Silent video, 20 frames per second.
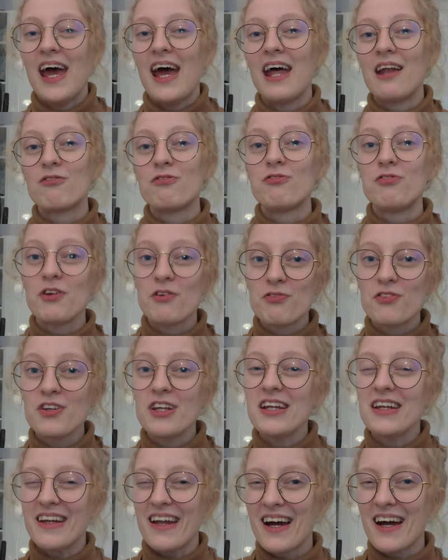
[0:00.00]
and
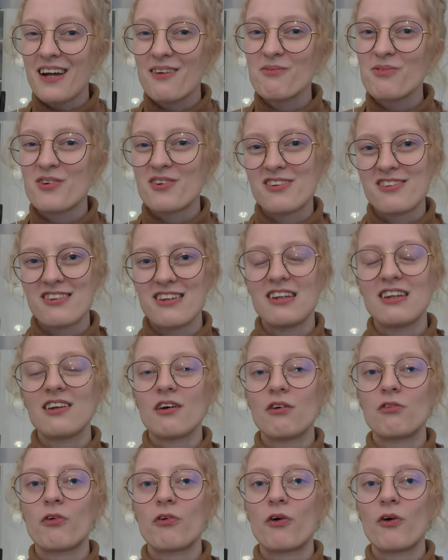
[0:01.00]

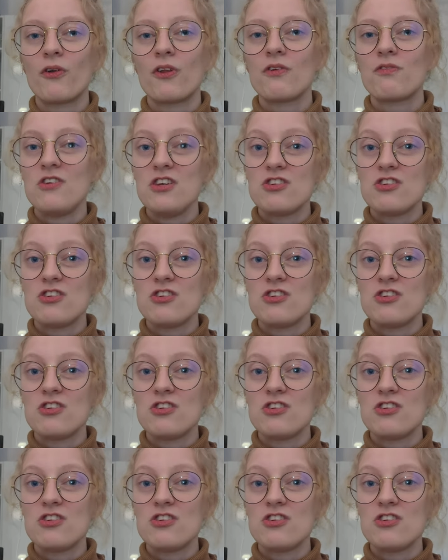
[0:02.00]
59% of all of